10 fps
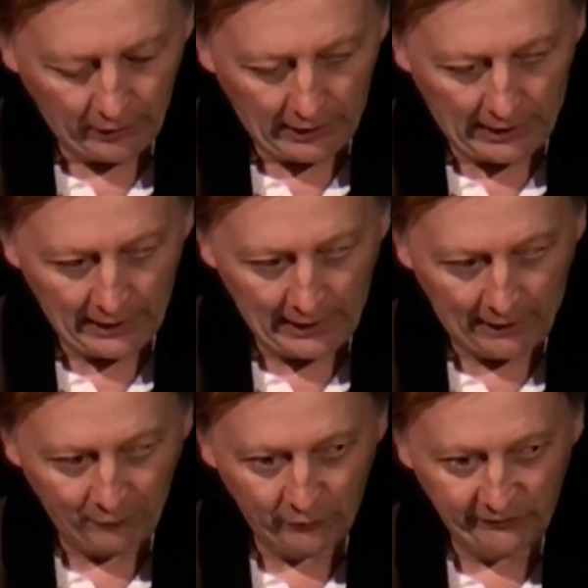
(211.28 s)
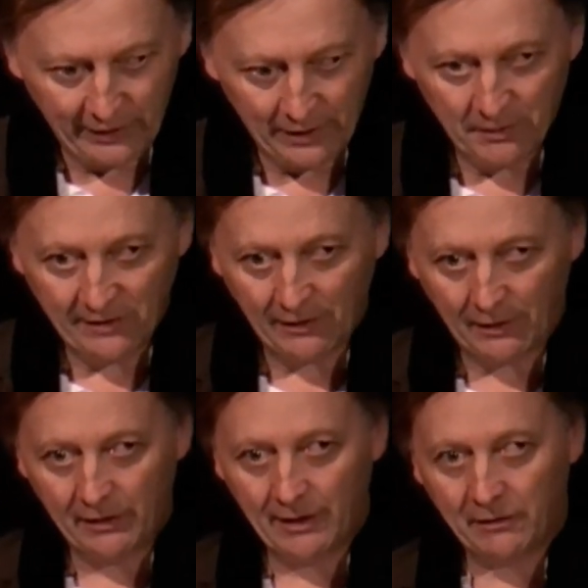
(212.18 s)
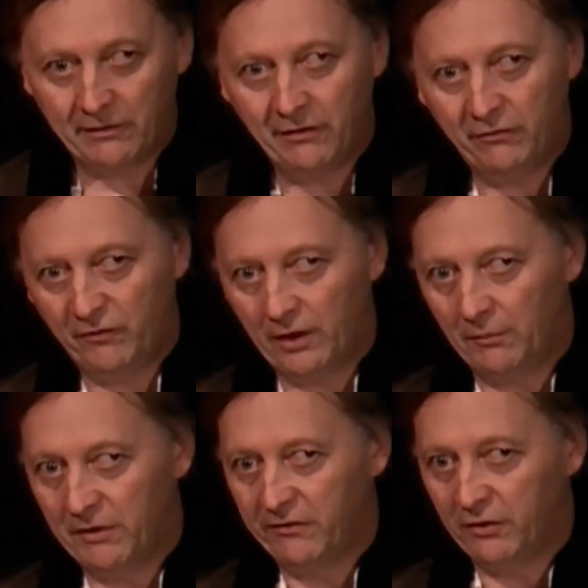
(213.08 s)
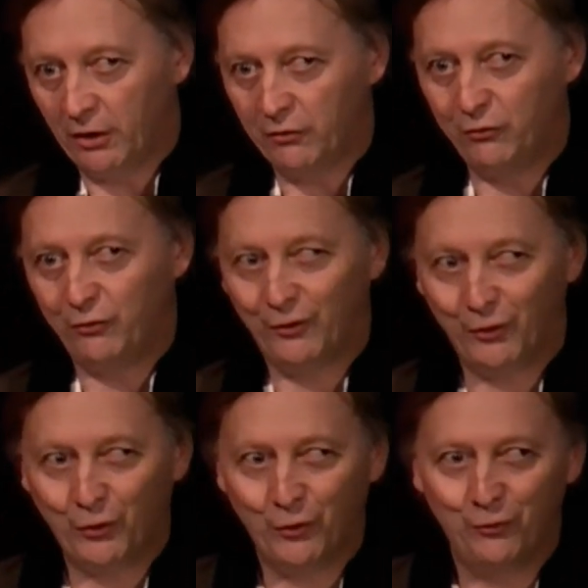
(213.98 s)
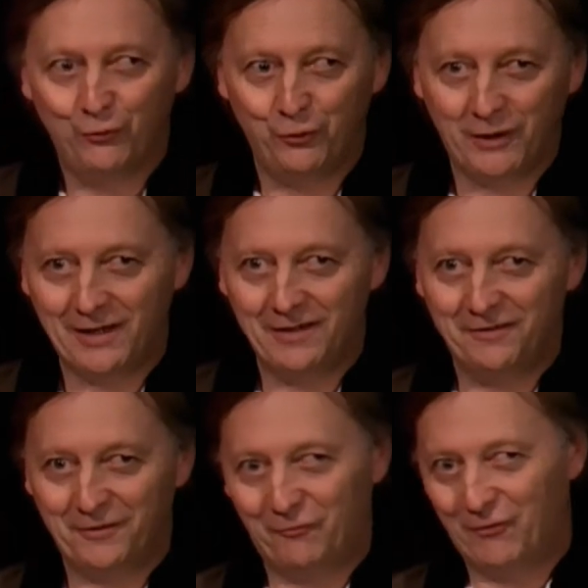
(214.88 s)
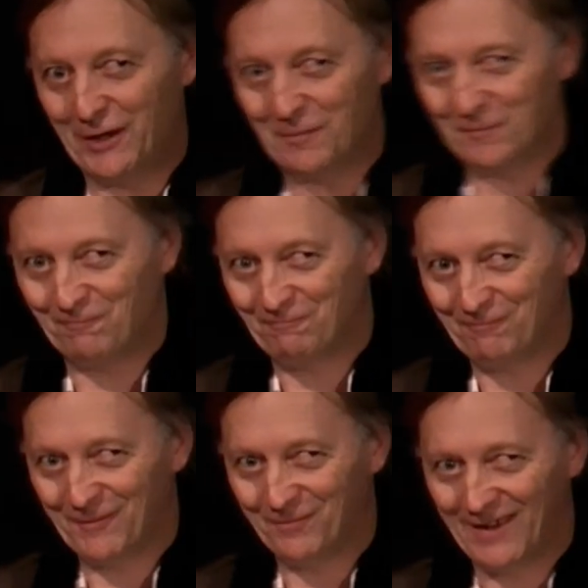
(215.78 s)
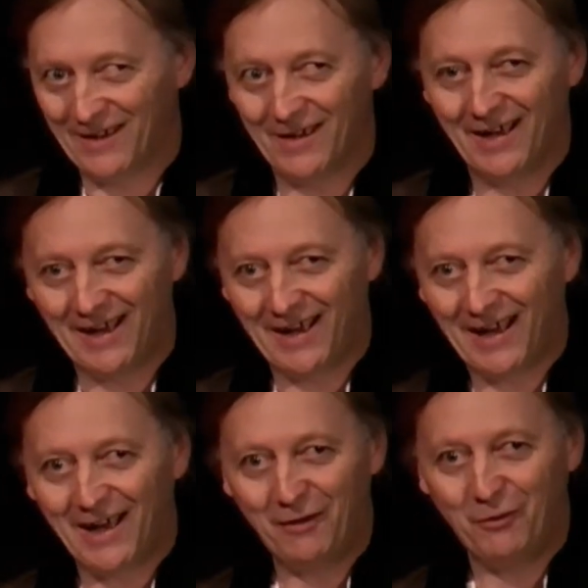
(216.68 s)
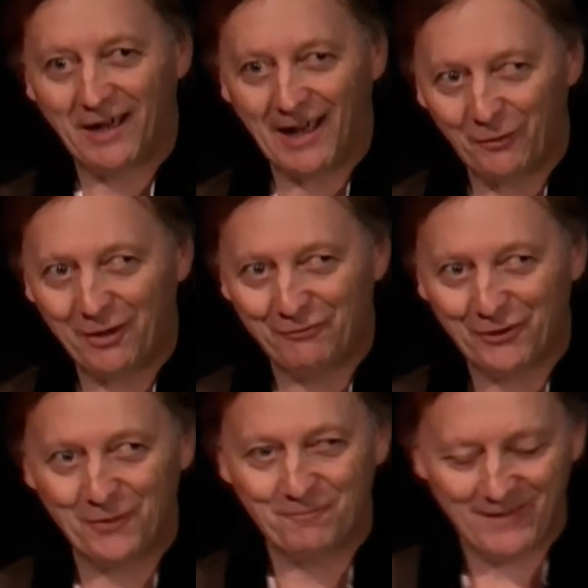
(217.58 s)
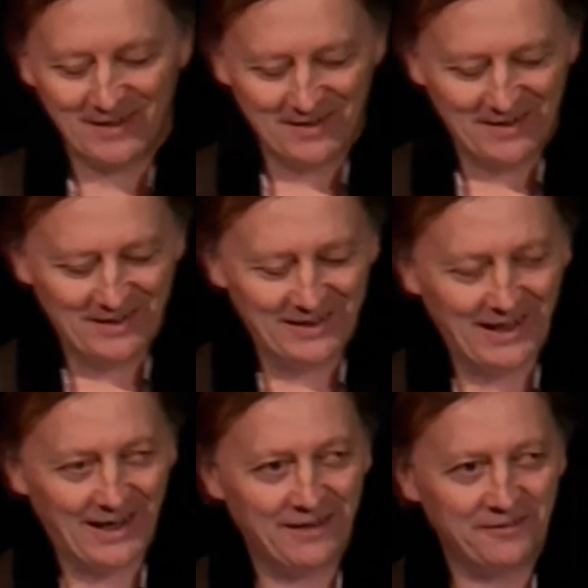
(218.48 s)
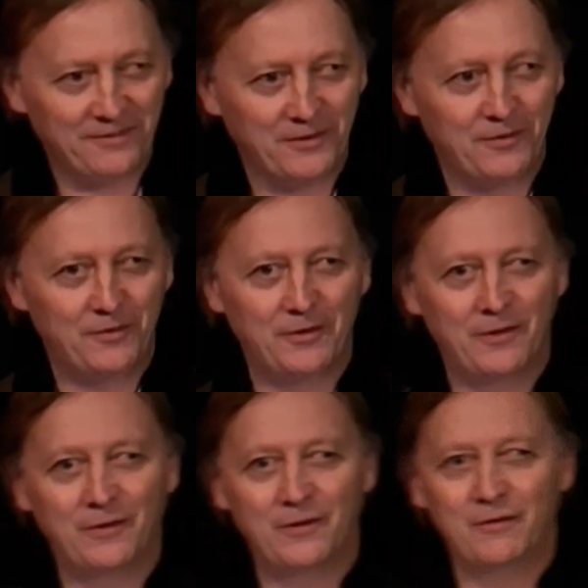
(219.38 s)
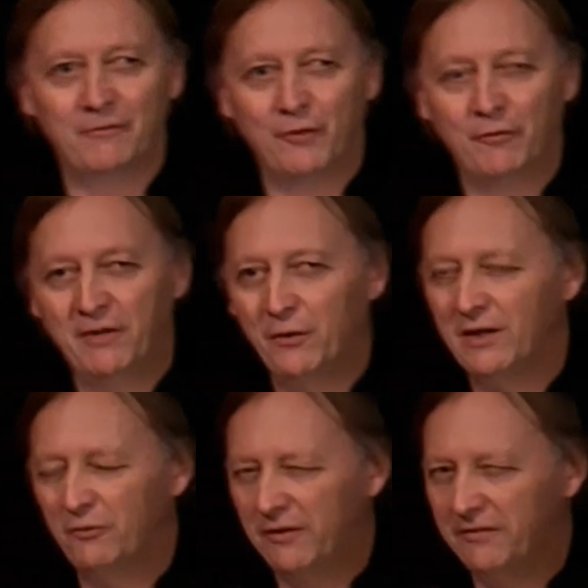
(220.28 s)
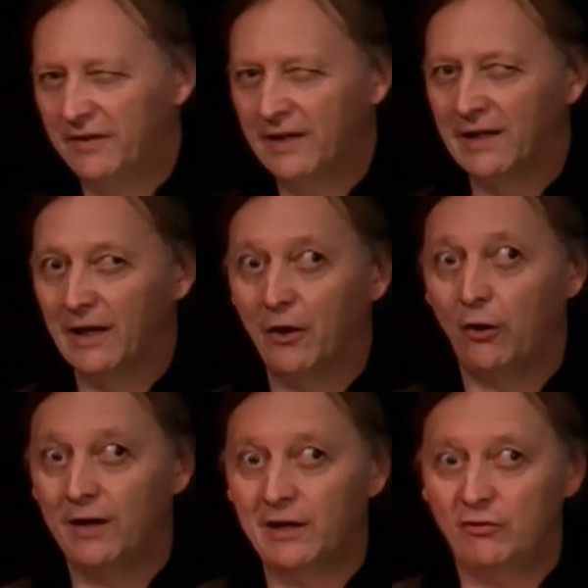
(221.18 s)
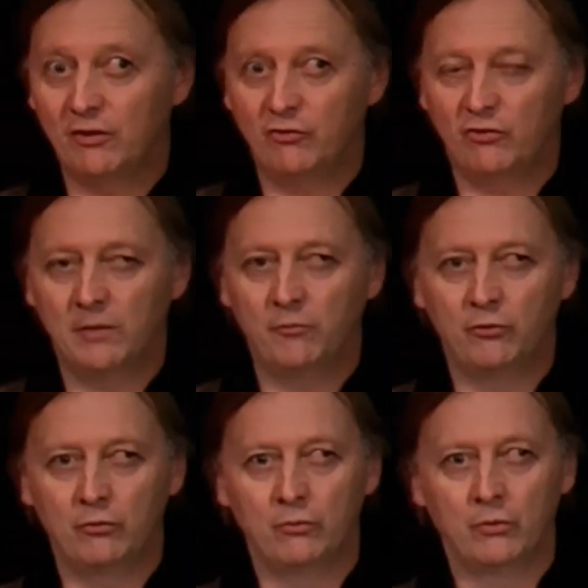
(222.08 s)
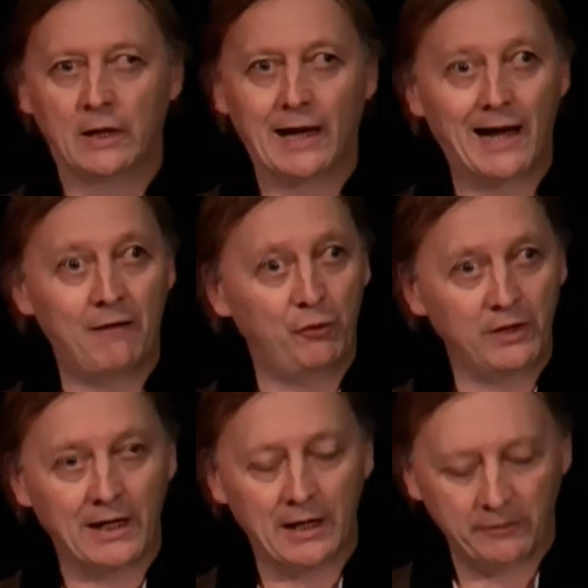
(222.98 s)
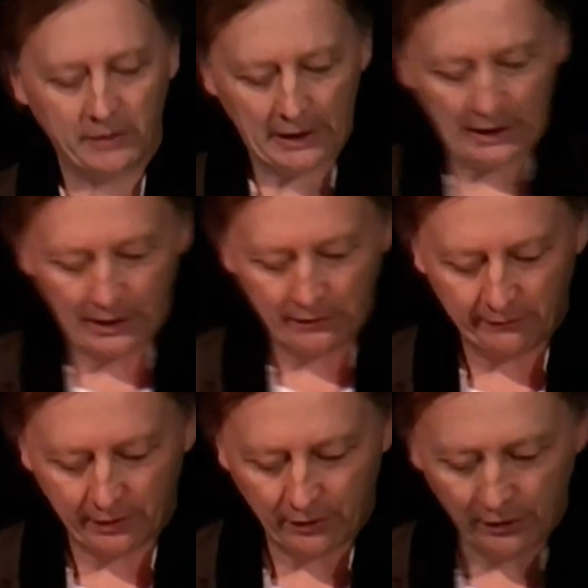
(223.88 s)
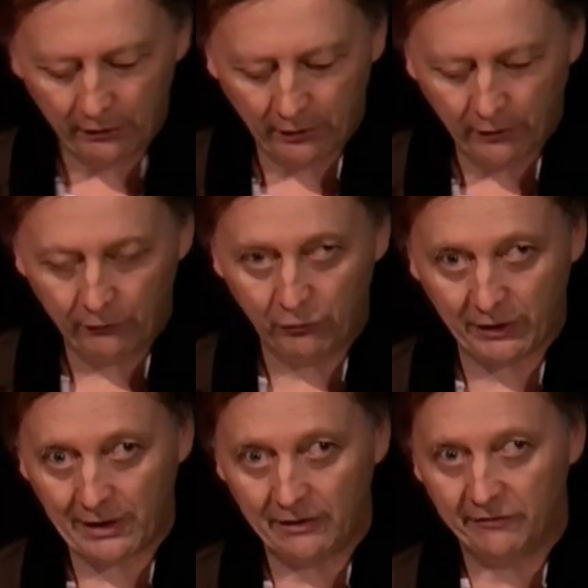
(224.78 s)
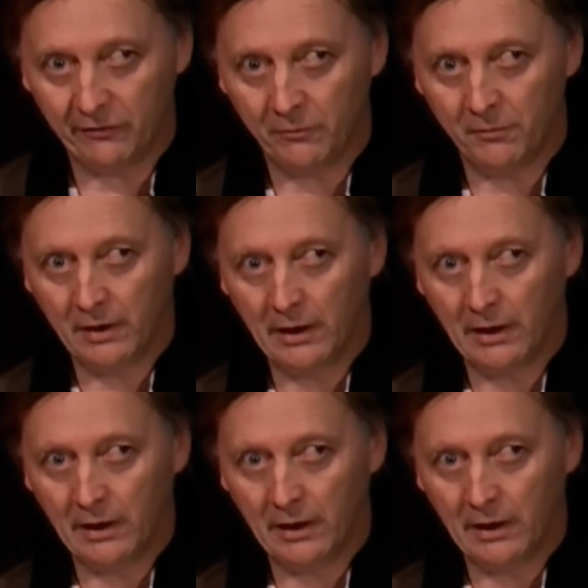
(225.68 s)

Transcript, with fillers: I have to say immediately that this film is not a surrealist film. However, it has a very interesting relationship to avant-garde and surrealism